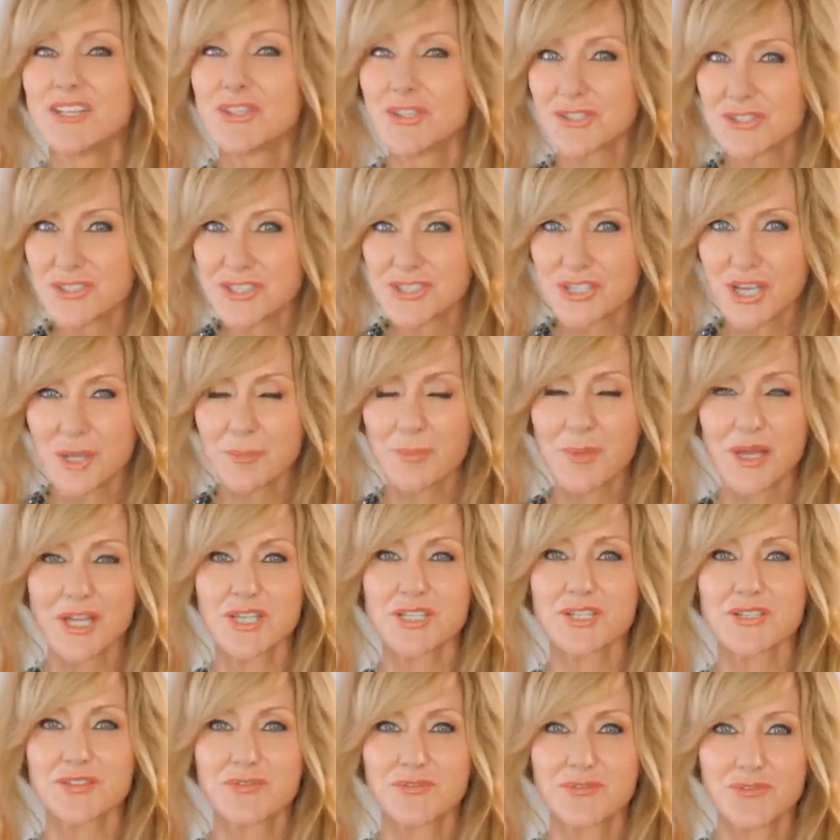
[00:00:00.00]
Not so
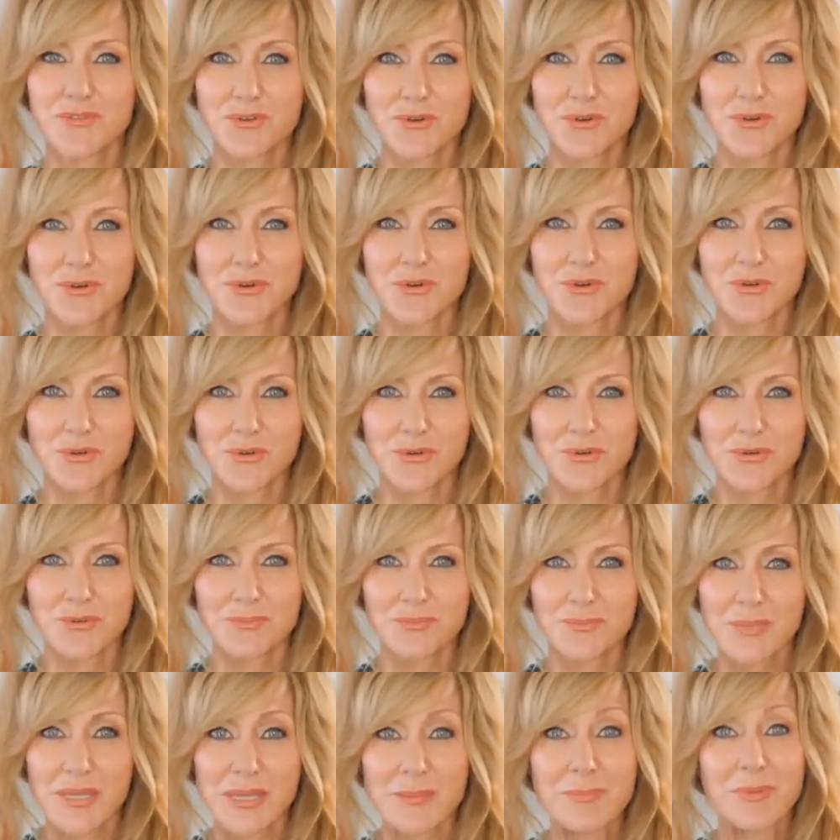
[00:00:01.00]
much for
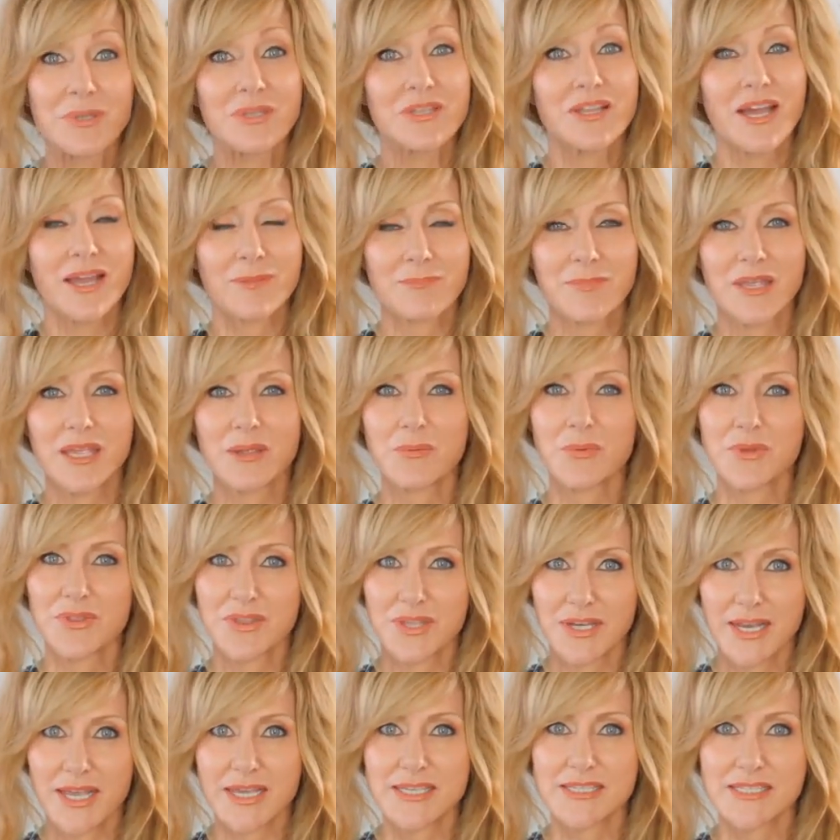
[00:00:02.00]
people like me
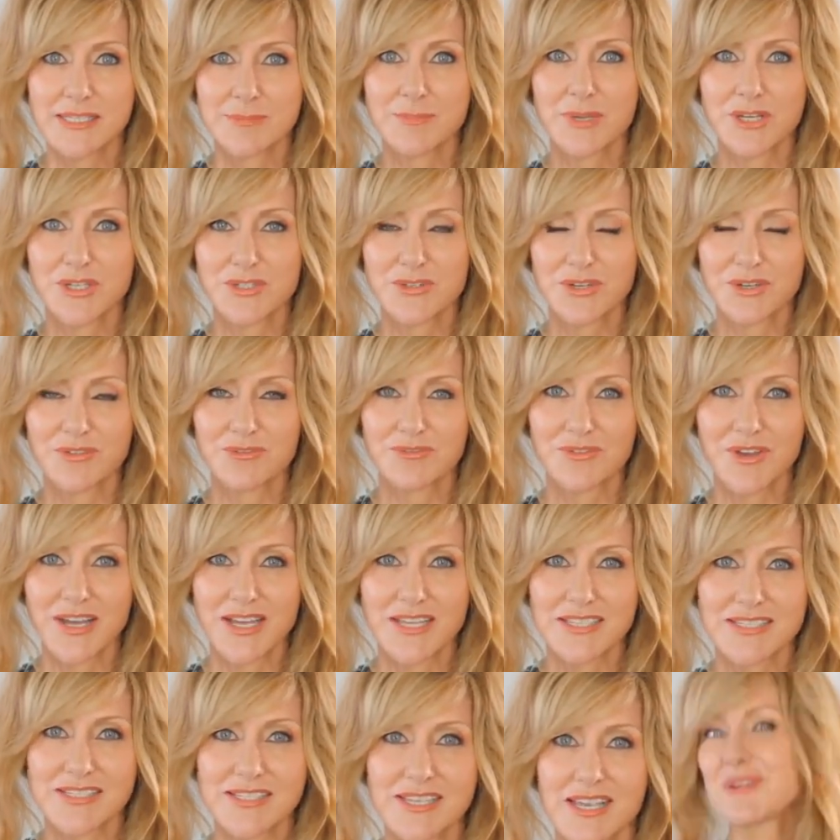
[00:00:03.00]
with an asymmetric
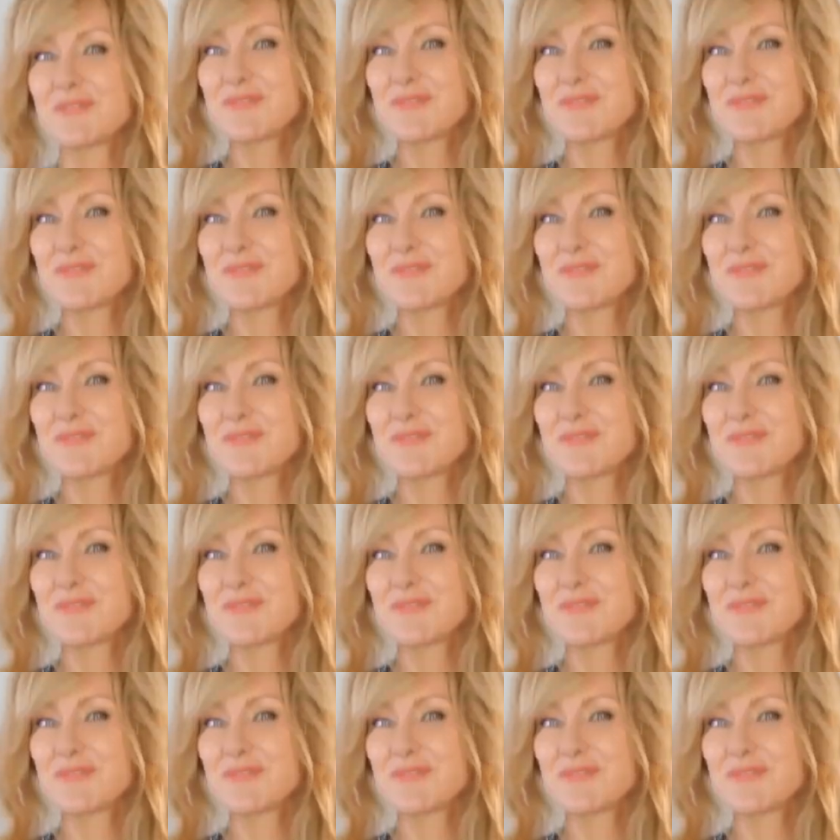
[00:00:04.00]
face.